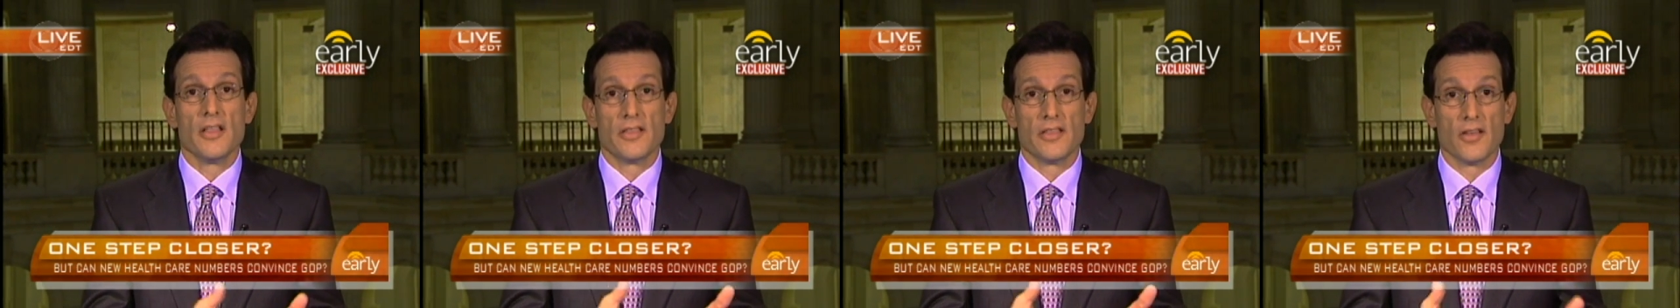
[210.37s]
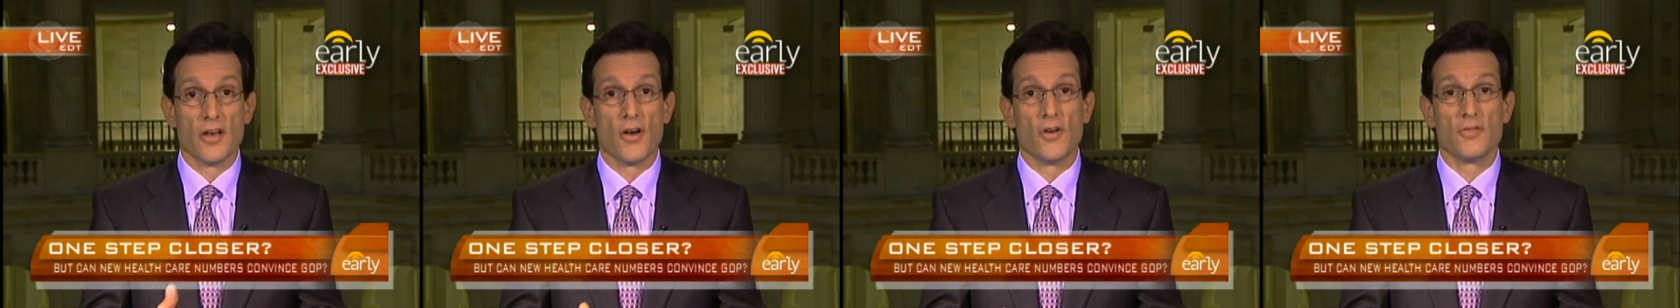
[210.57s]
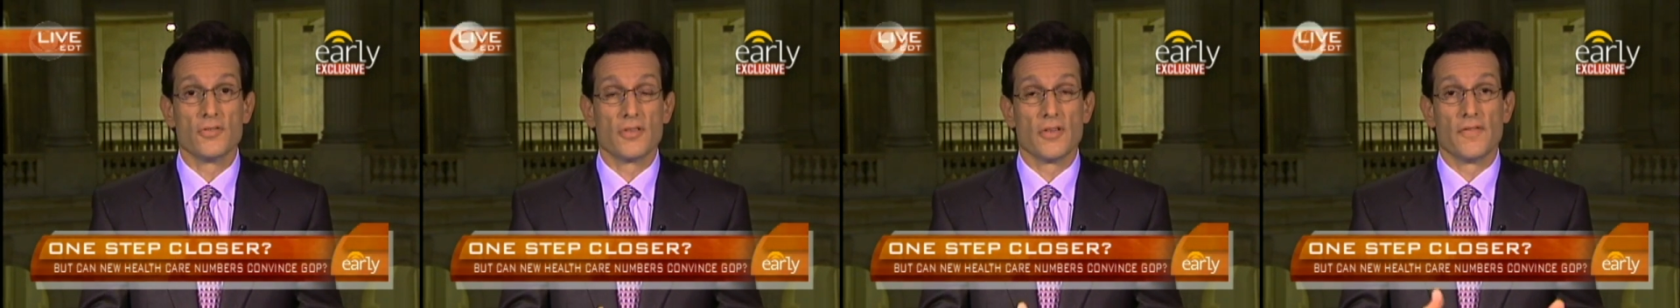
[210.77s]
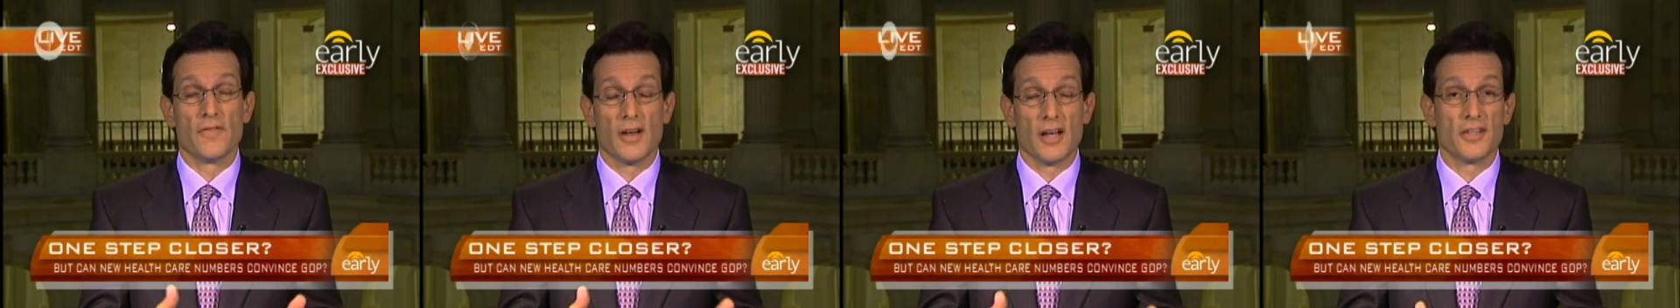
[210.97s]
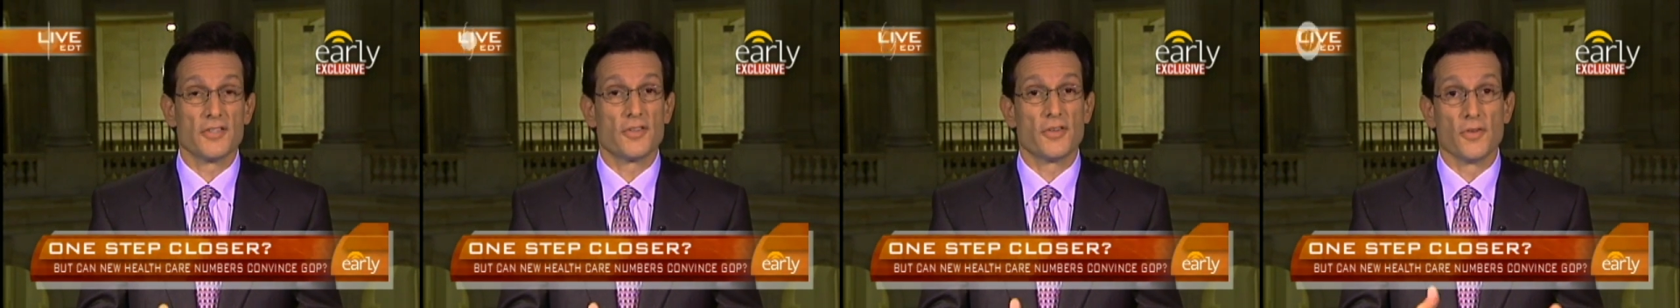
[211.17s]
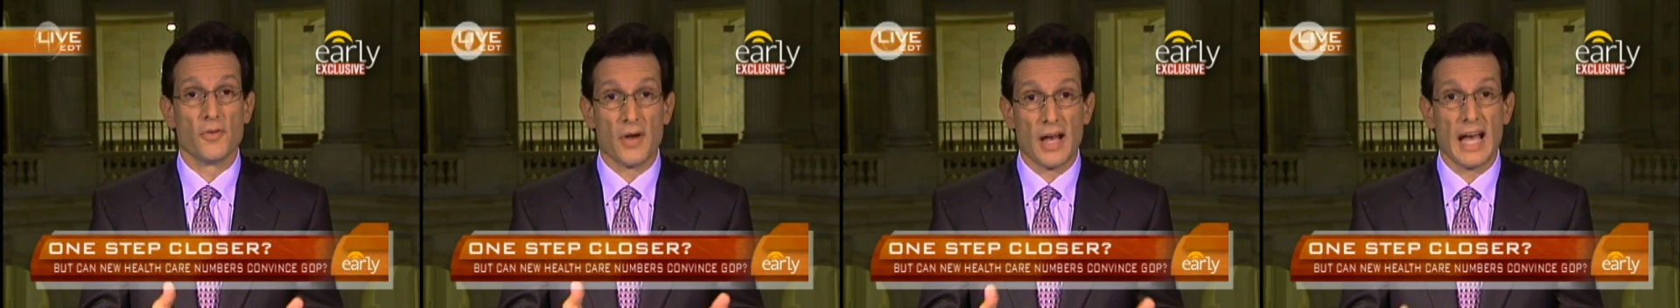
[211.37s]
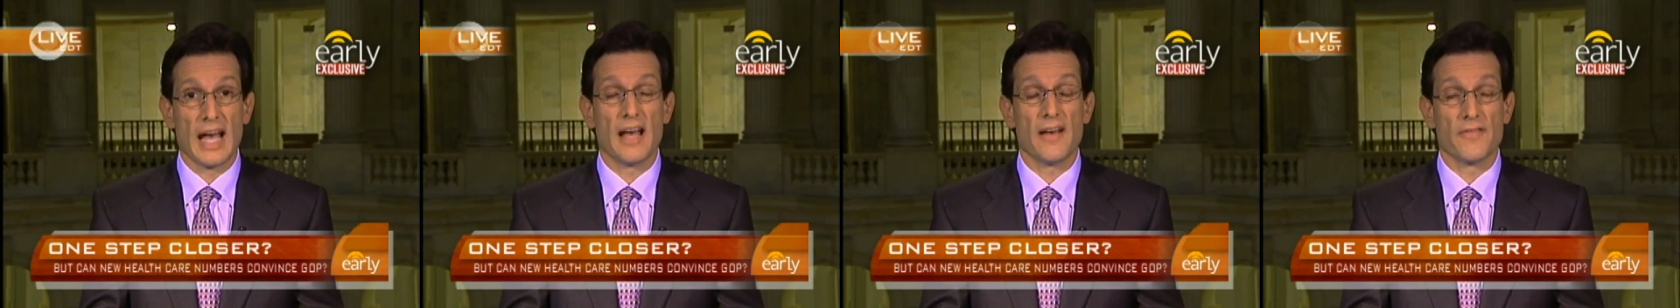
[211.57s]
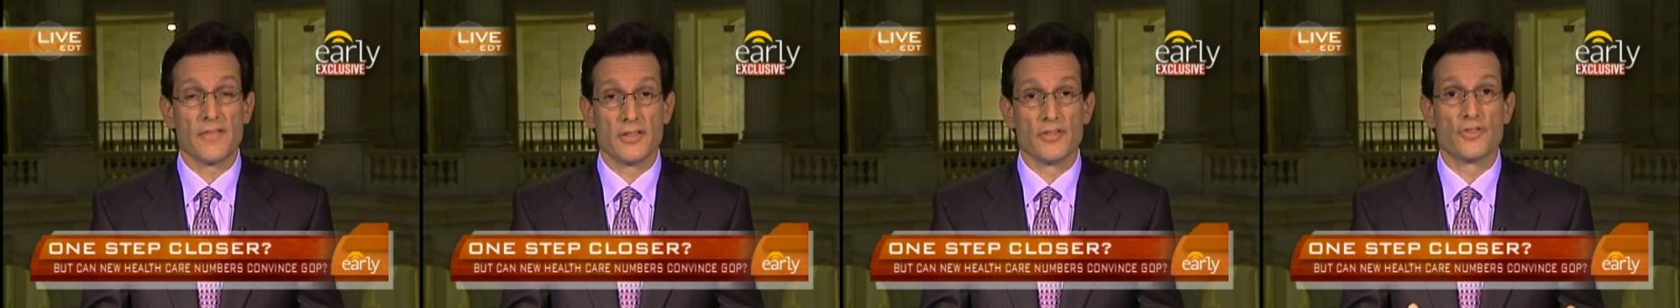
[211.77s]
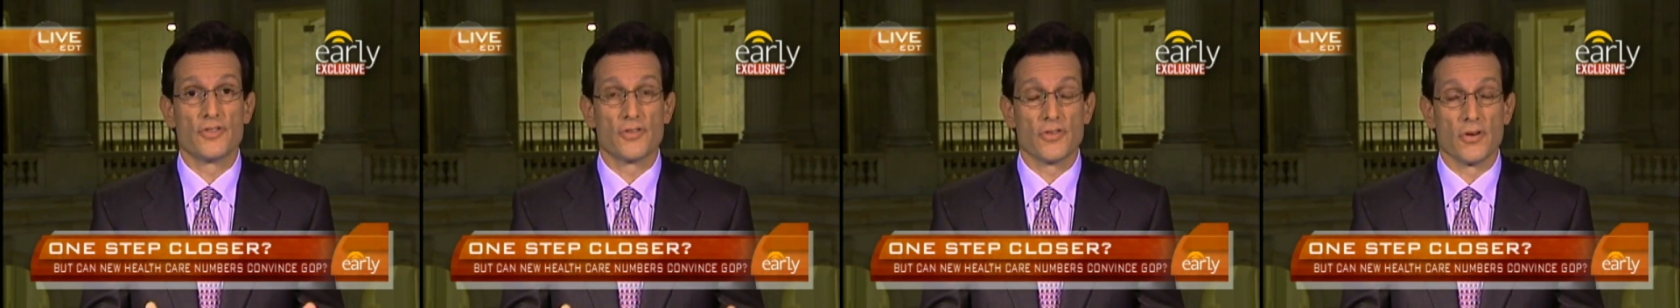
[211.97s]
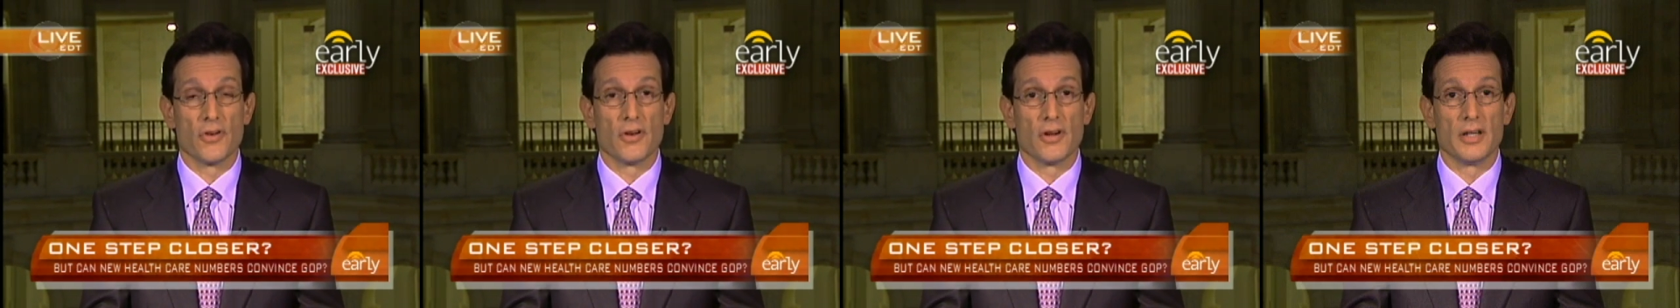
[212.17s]
those of us who have
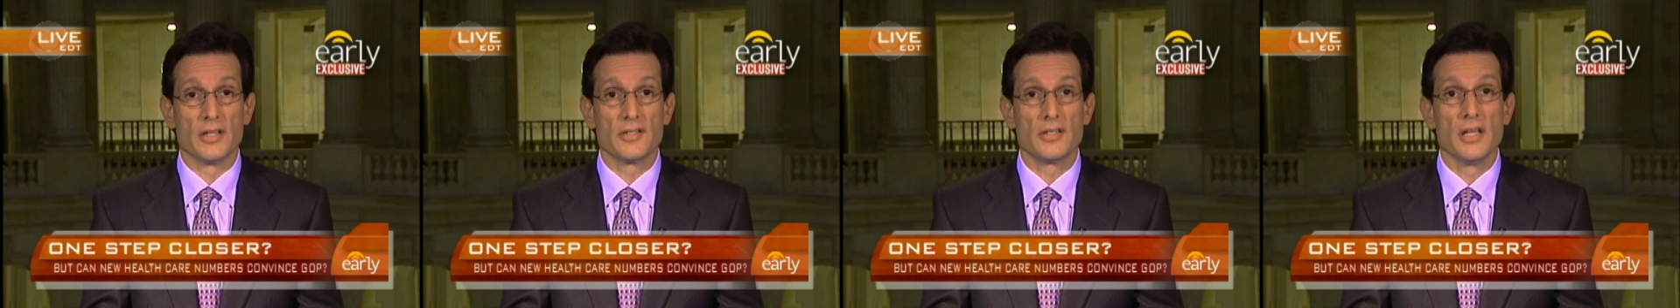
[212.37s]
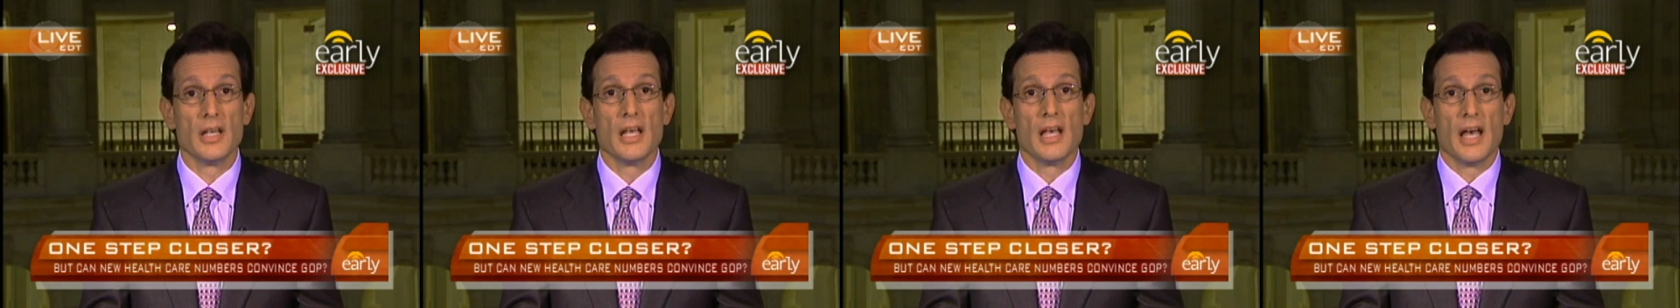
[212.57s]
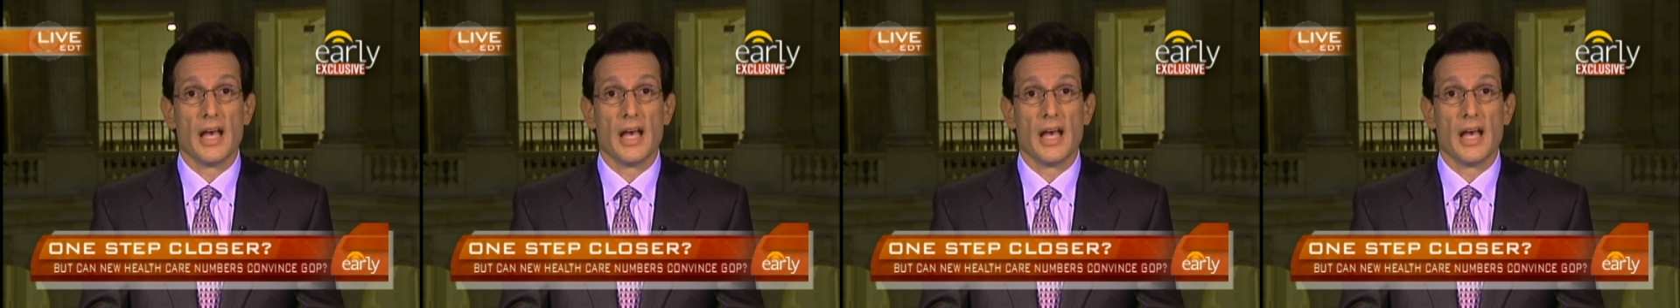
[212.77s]
insurance,